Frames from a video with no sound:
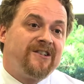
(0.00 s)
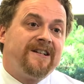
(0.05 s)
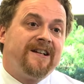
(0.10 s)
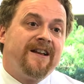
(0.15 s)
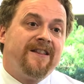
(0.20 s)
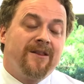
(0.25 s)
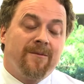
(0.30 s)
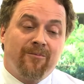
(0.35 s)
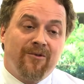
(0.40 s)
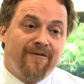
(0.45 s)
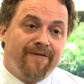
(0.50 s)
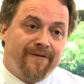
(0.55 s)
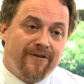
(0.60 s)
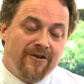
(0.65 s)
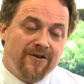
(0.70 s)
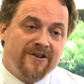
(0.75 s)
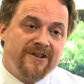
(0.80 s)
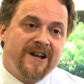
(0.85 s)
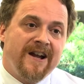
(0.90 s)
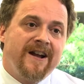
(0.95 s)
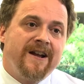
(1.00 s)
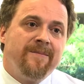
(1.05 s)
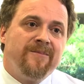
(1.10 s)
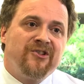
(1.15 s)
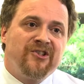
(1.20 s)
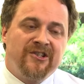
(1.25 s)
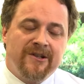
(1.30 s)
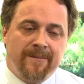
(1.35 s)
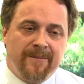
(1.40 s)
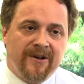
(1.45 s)
Again, the preferred time
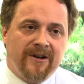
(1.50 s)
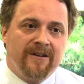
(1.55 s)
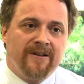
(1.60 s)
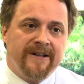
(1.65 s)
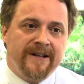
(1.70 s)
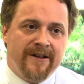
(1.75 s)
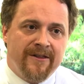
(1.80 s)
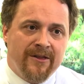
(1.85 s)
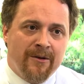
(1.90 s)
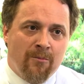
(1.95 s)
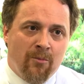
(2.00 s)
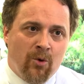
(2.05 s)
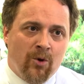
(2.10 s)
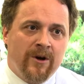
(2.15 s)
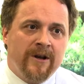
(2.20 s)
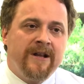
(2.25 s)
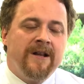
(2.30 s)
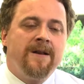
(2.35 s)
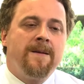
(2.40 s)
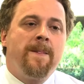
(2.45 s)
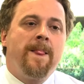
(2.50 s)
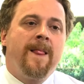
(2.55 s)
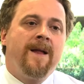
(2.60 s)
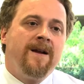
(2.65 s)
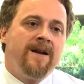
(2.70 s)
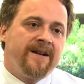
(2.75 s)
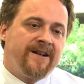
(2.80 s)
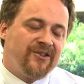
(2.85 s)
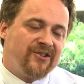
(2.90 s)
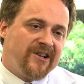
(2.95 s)
is typically in the morning
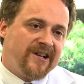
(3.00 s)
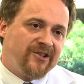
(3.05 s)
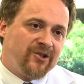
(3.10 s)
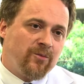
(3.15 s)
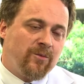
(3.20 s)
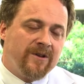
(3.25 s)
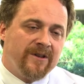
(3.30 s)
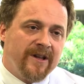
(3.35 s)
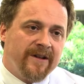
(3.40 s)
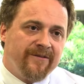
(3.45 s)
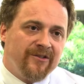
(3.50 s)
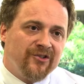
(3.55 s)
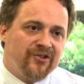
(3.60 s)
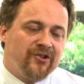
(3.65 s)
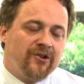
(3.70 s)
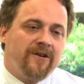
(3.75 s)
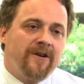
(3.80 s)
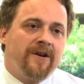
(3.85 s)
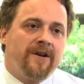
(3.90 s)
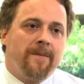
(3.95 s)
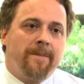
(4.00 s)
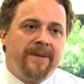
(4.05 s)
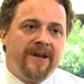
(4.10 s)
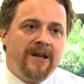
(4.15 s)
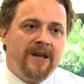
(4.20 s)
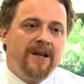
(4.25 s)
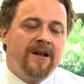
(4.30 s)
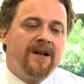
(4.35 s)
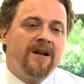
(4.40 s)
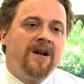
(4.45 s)
because that's when levels are at a
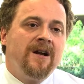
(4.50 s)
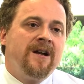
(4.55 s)
peak.